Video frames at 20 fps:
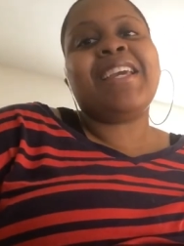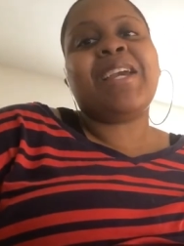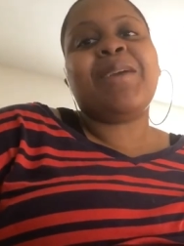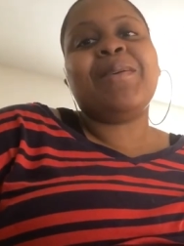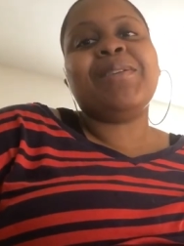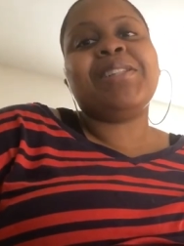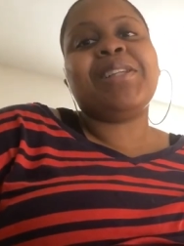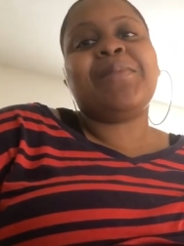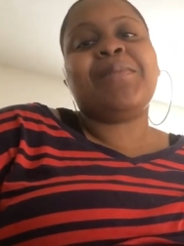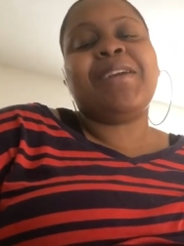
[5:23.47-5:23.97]
I could
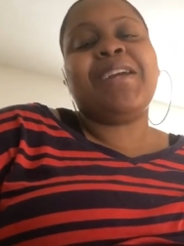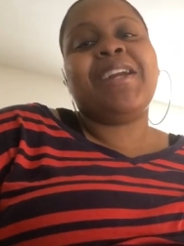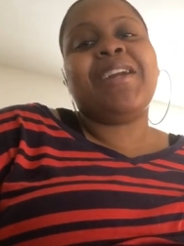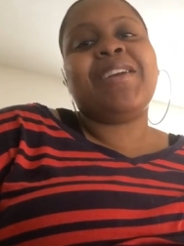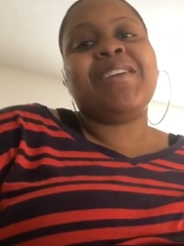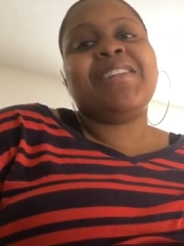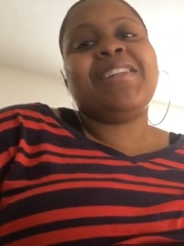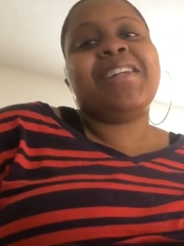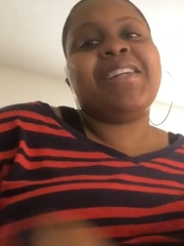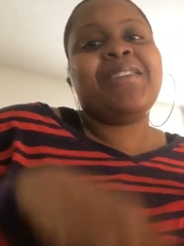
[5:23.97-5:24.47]
wait to get my
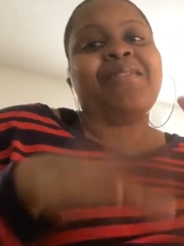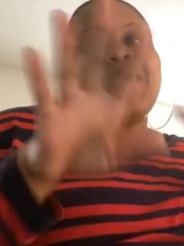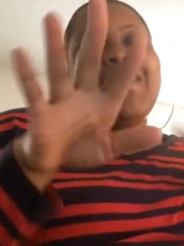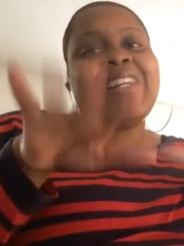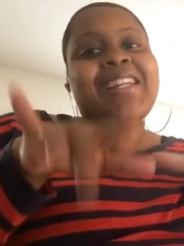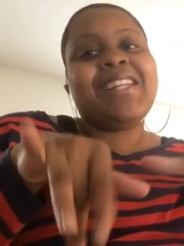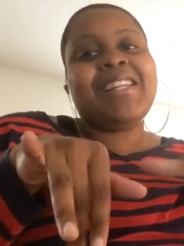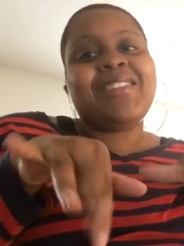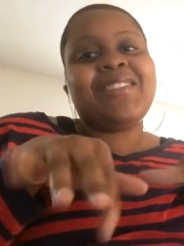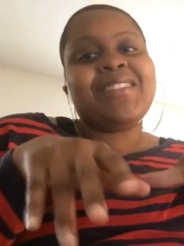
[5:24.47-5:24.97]
hair done and my
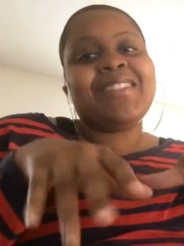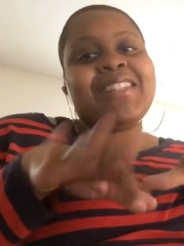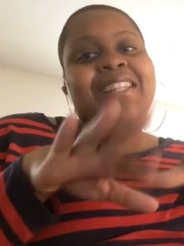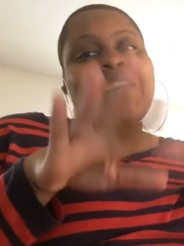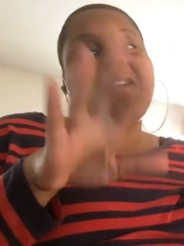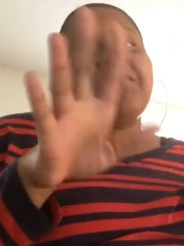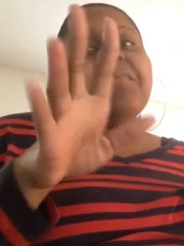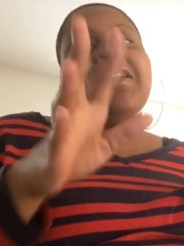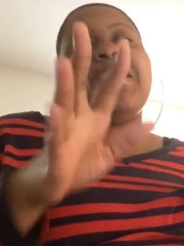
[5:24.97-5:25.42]
nails done.